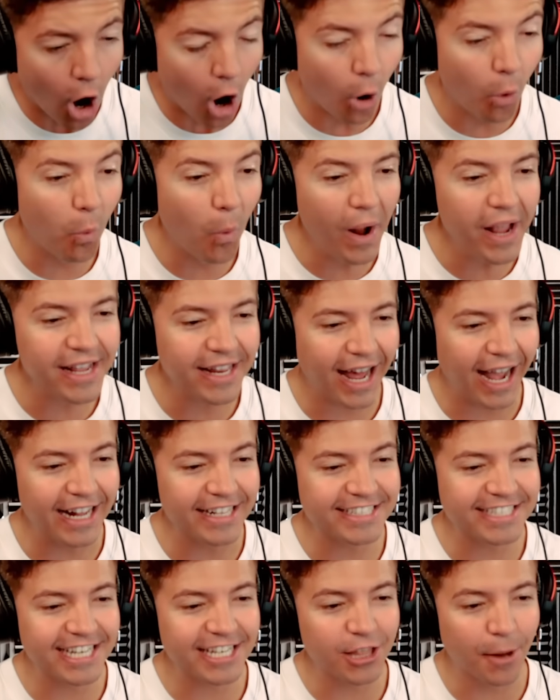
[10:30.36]
Oh, wait,
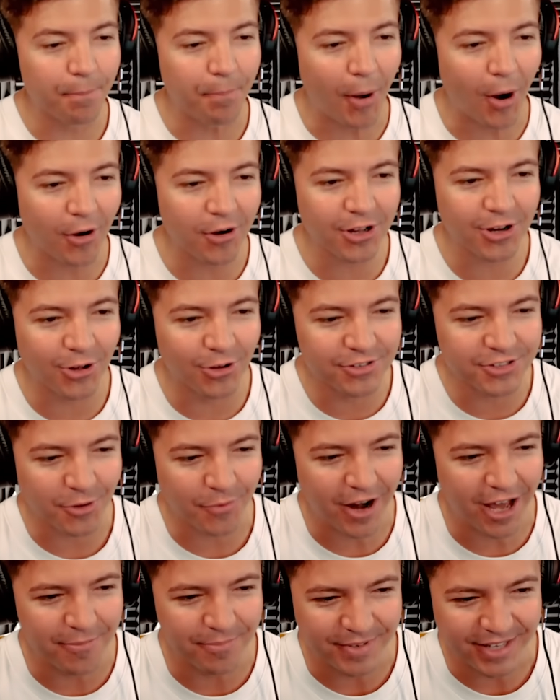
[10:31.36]
I see the particles
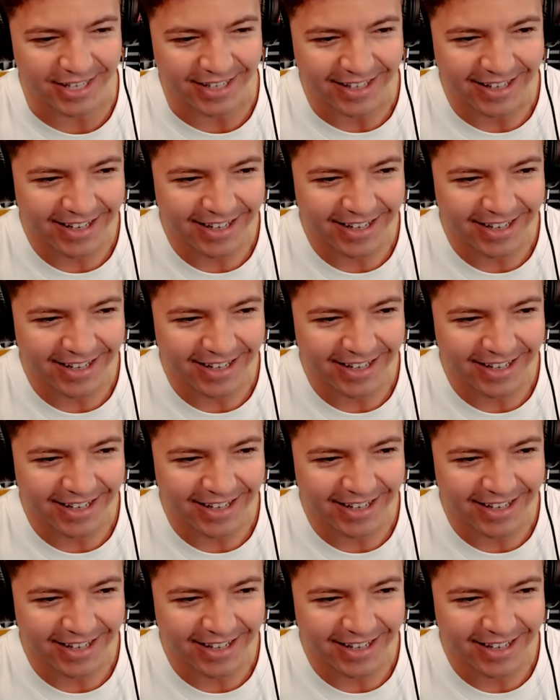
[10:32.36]
around me.